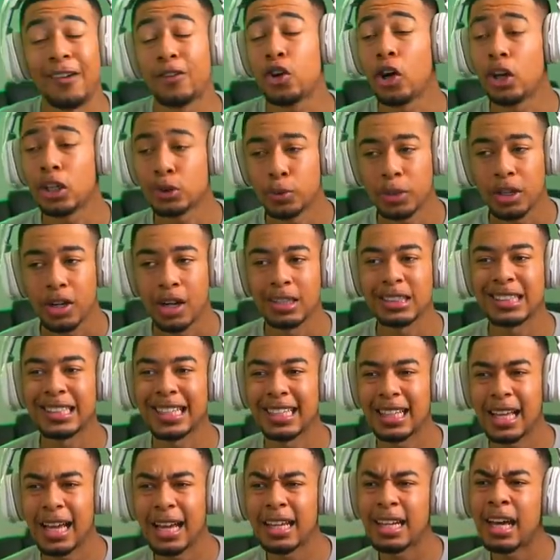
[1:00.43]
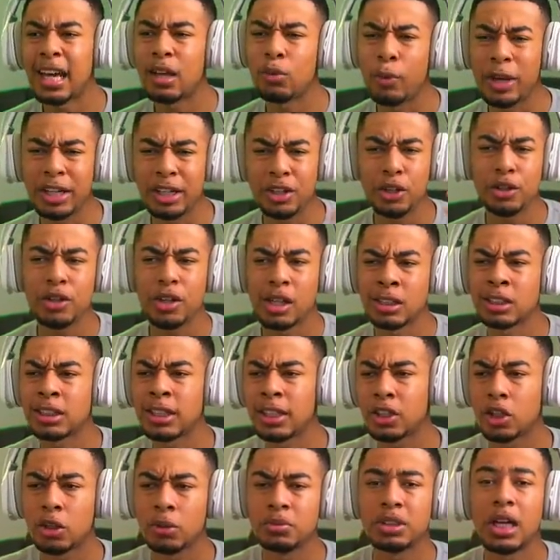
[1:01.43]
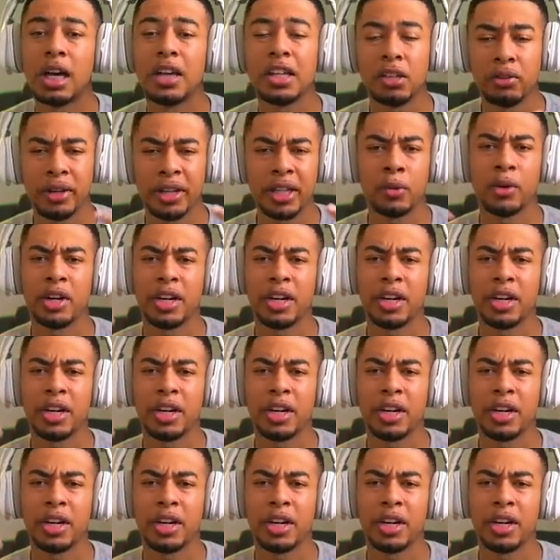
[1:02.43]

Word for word: Of course, with content like that, when new content comes out, you really